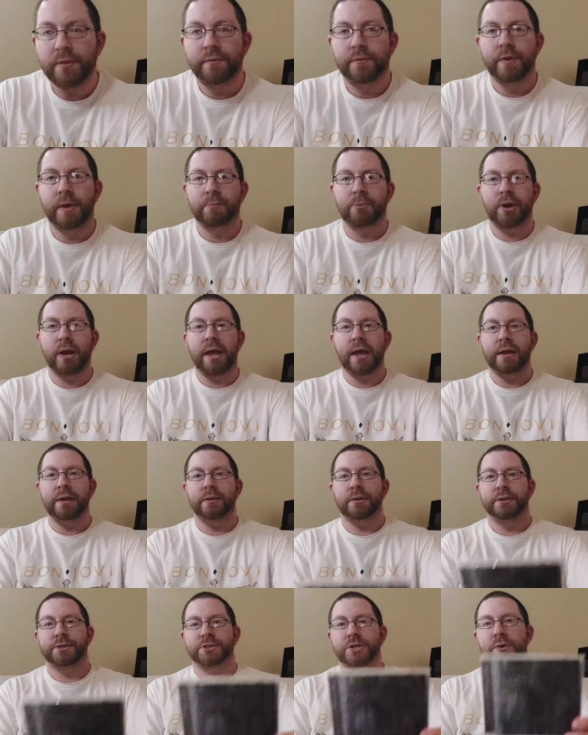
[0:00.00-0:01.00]
Number 8,
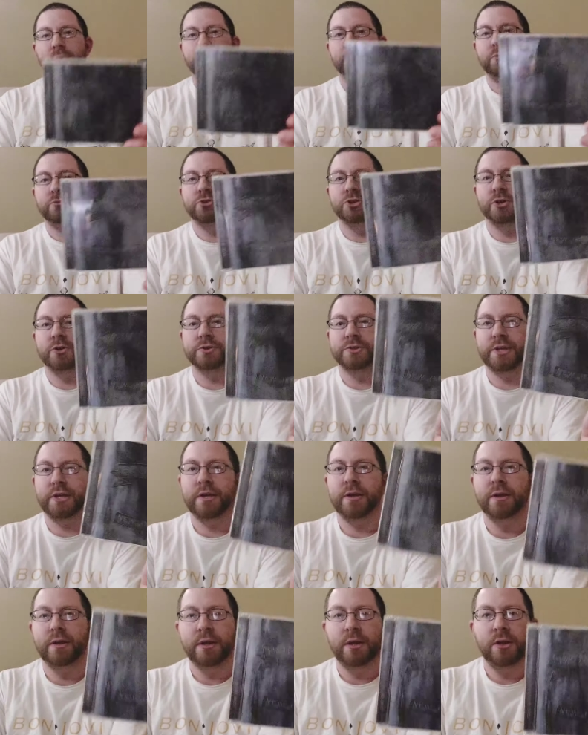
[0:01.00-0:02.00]
let's go with New Jersey,
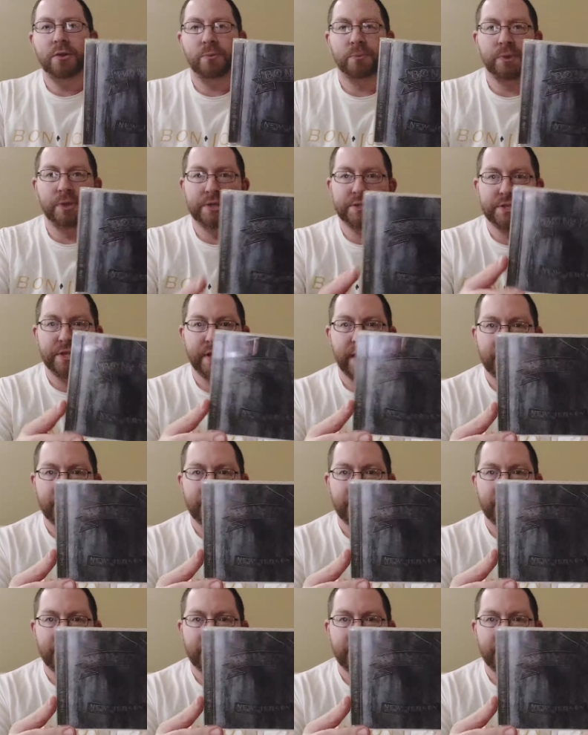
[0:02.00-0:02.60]
released in